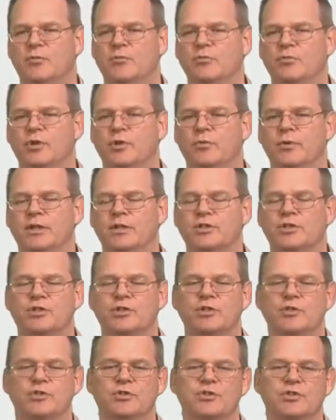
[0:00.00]
with which
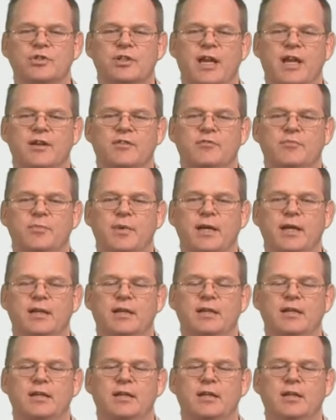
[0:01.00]
students have
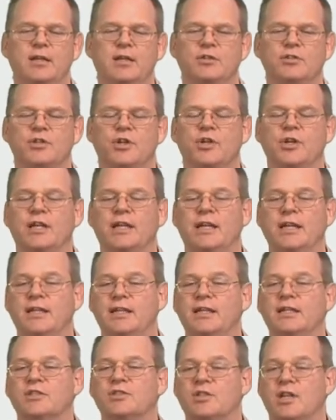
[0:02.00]
been turning in
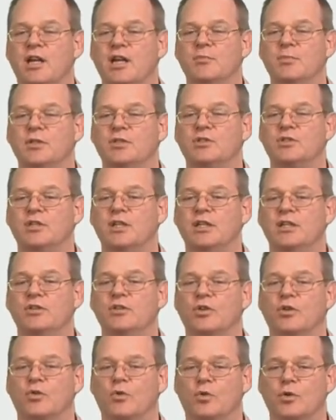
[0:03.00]
the assignments in
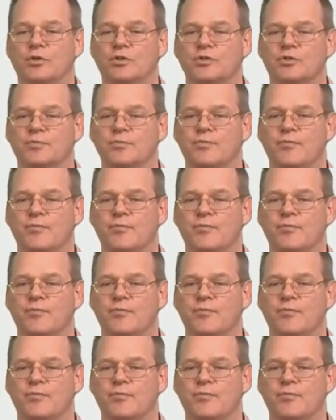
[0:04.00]
your course.